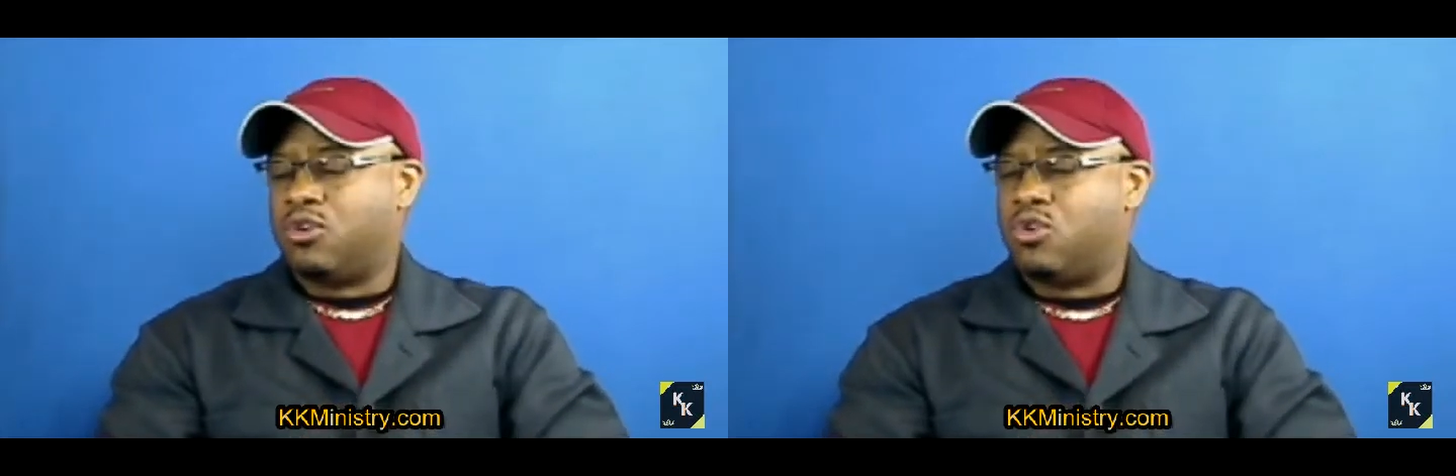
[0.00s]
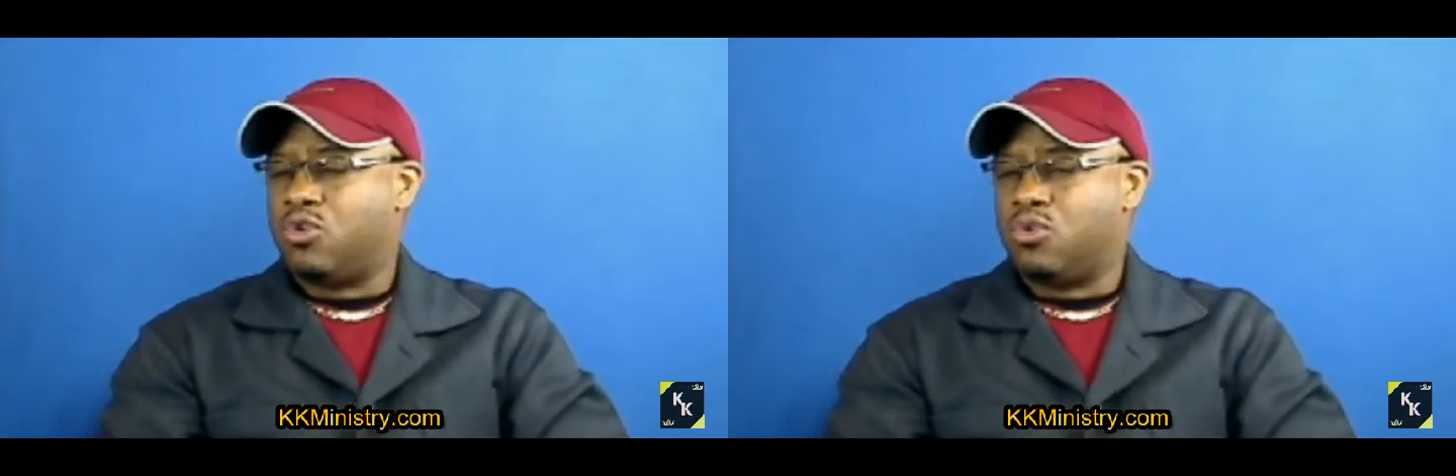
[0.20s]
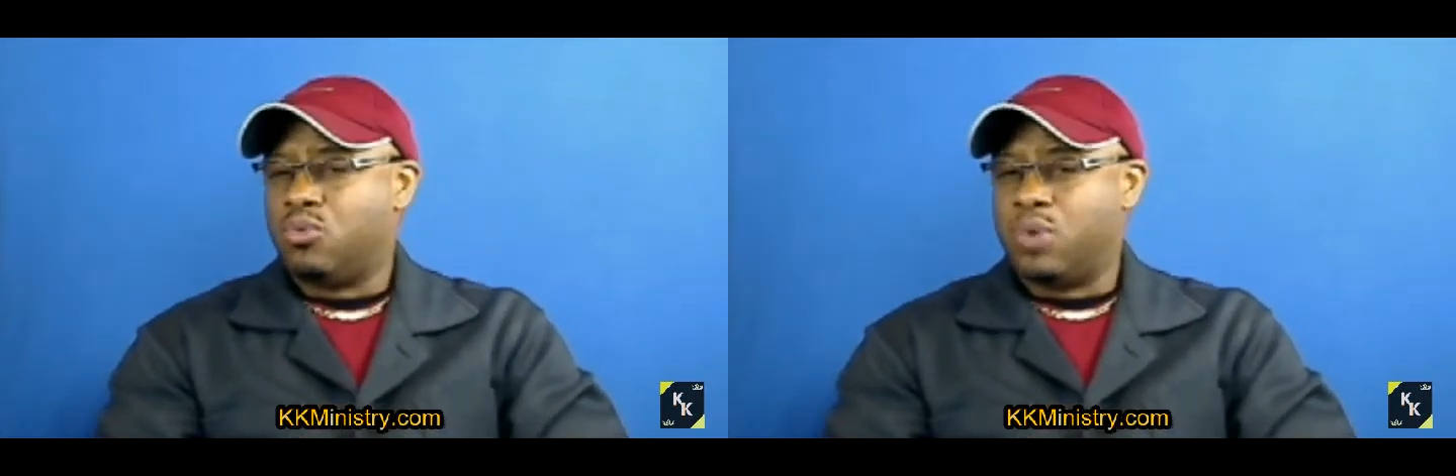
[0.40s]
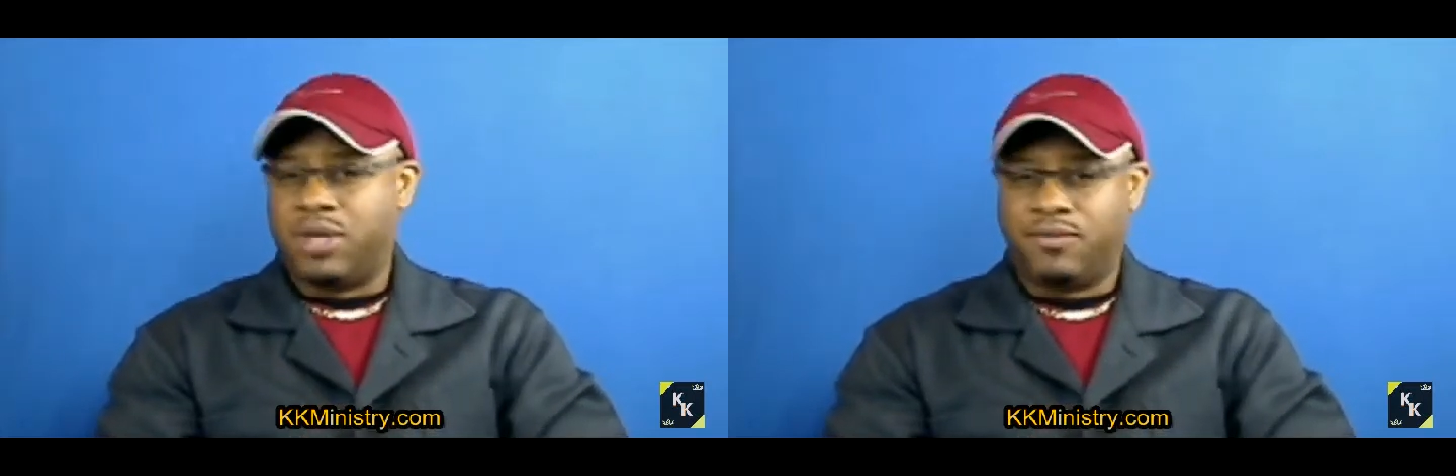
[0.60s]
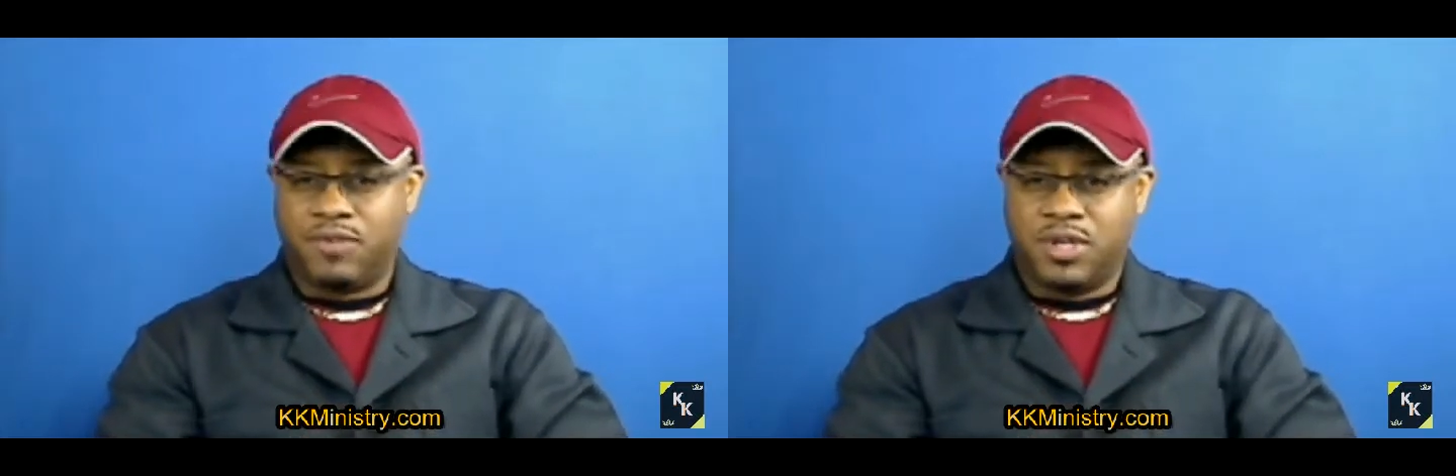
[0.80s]
are cool
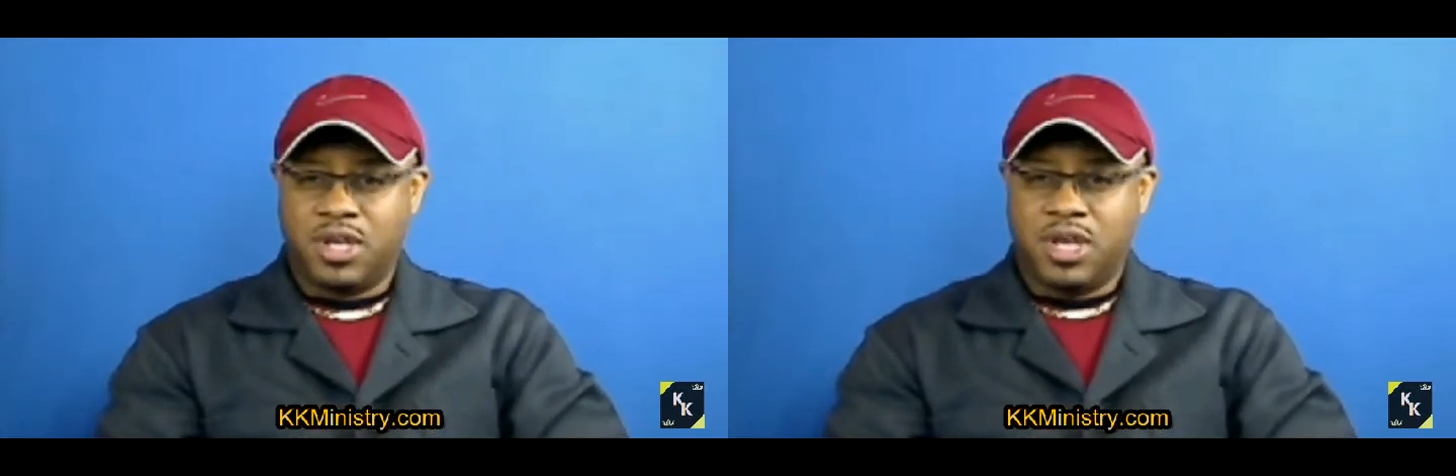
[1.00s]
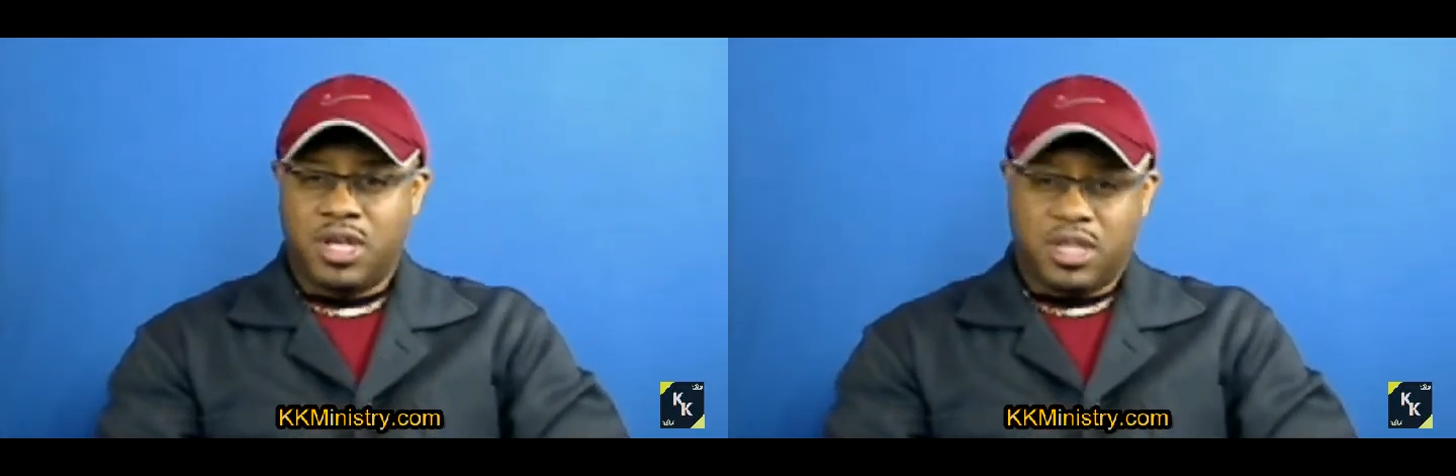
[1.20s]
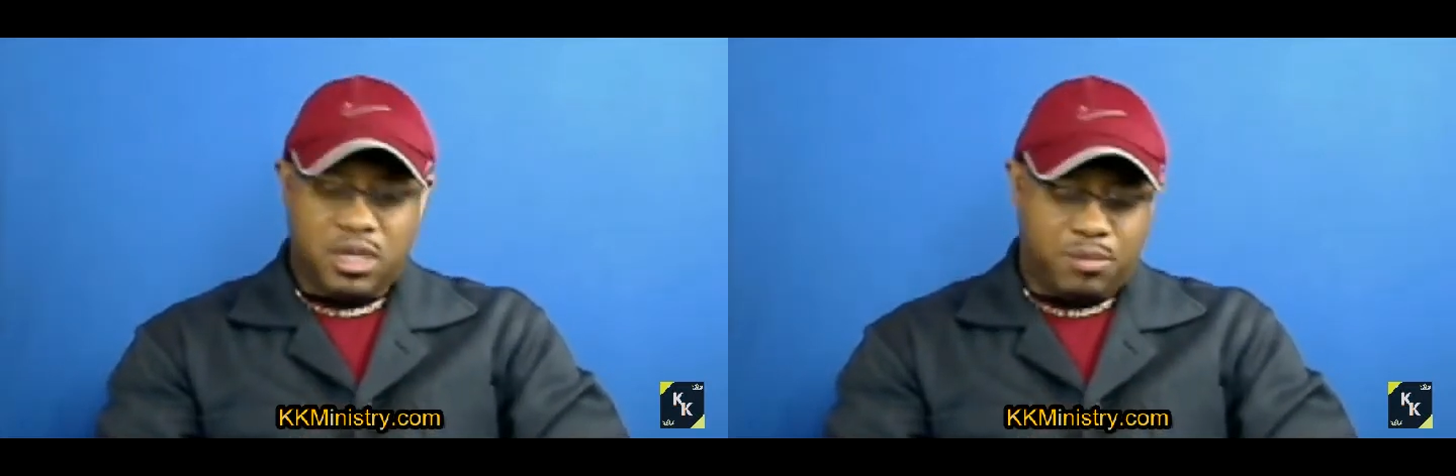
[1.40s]
with. They